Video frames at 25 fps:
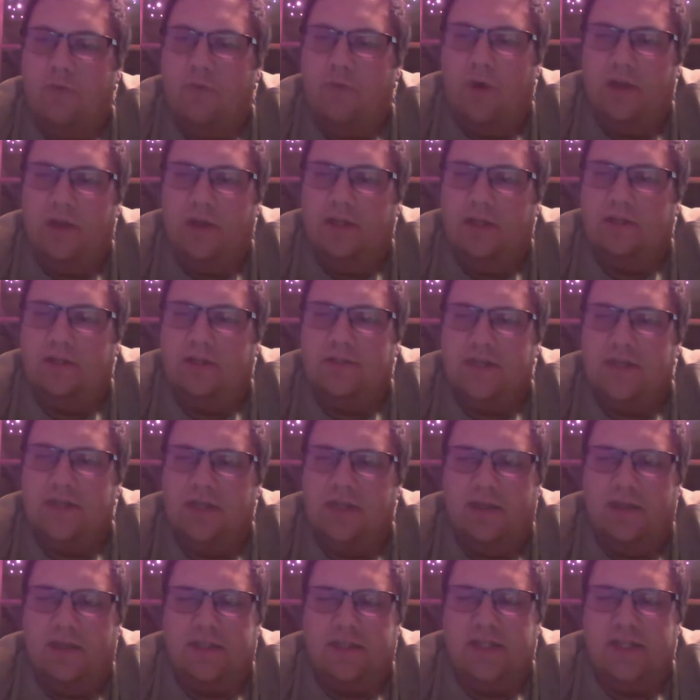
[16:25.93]
one. It's
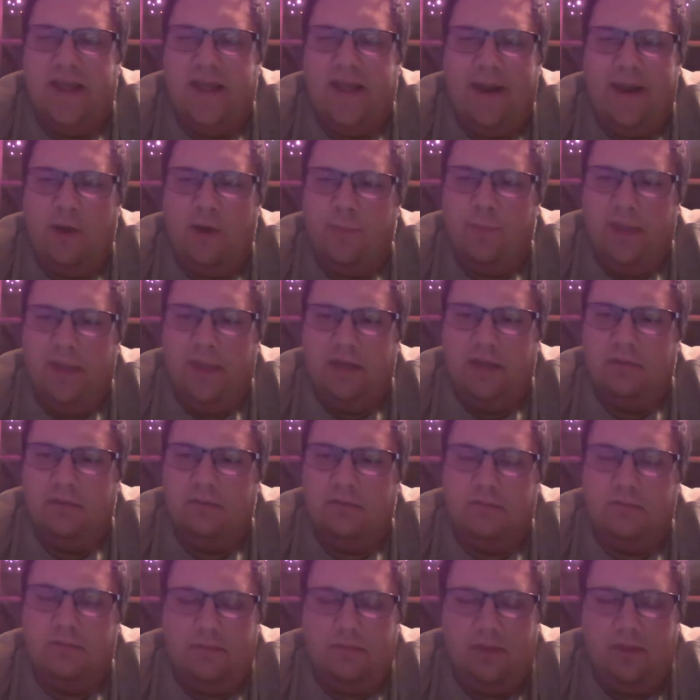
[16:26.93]
an Airman.
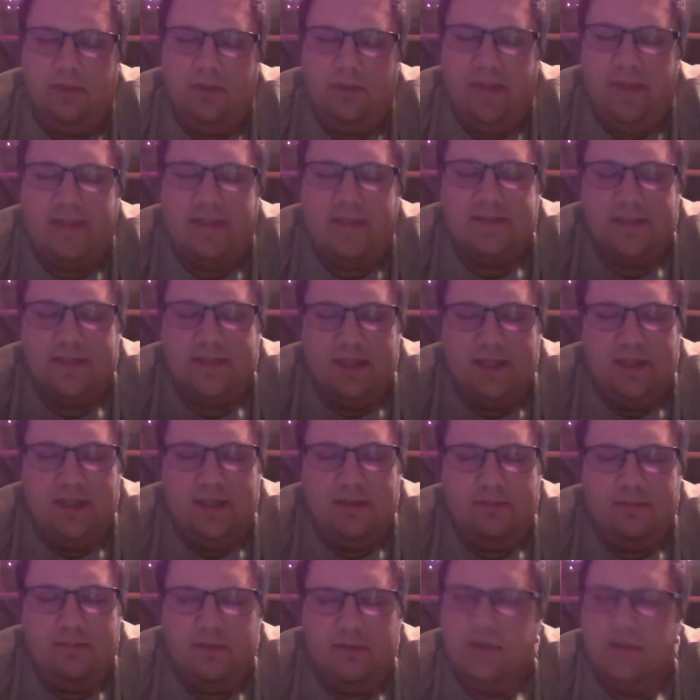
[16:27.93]
That's
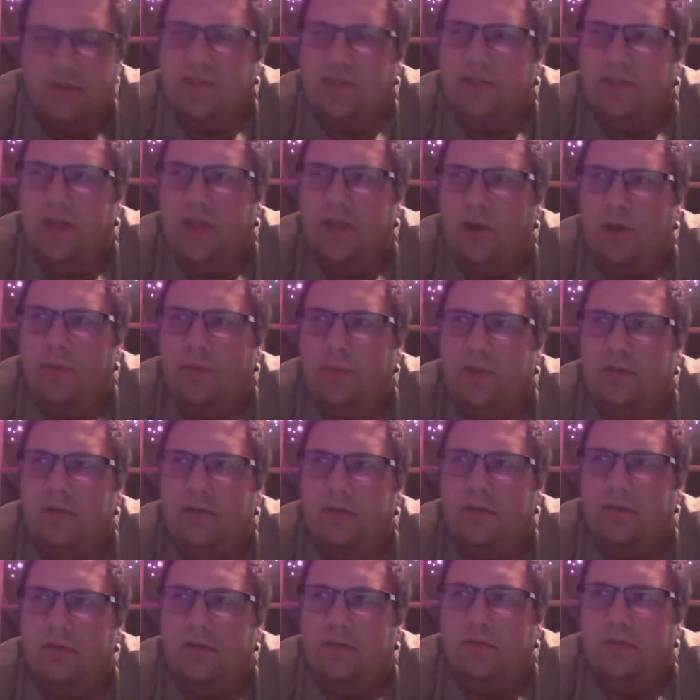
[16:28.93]
the. Is it an Airman?
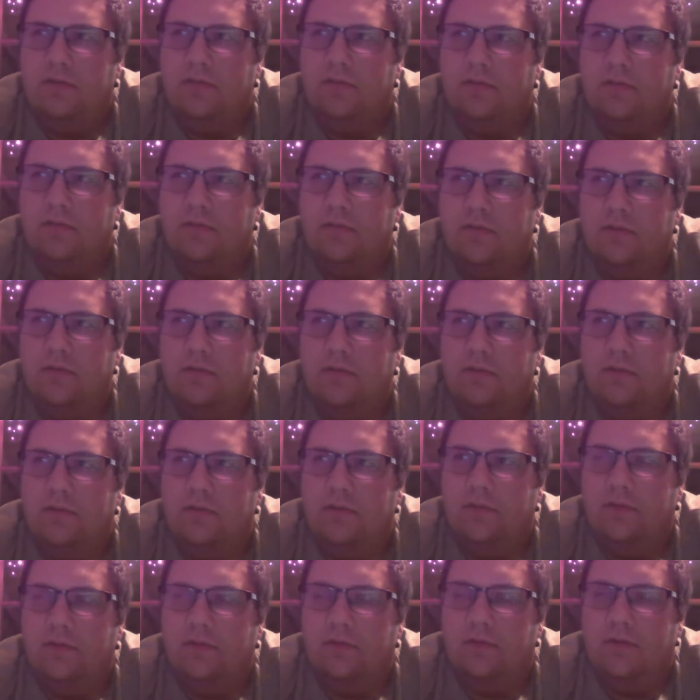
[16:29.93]

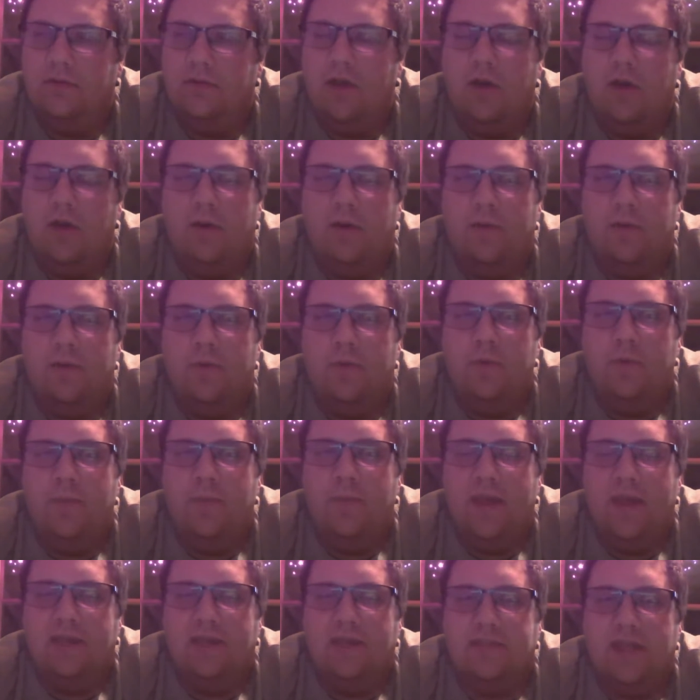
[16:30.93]
No, who
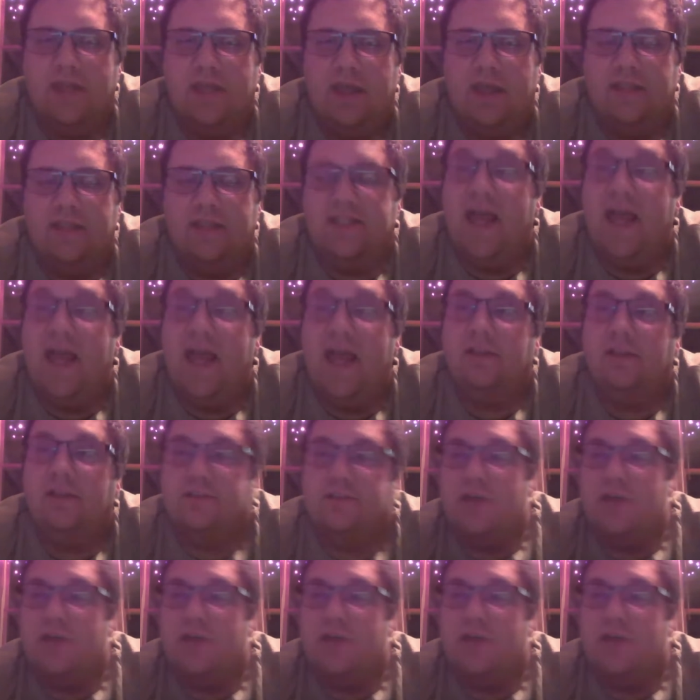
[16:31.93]
makes that? It's an Atlas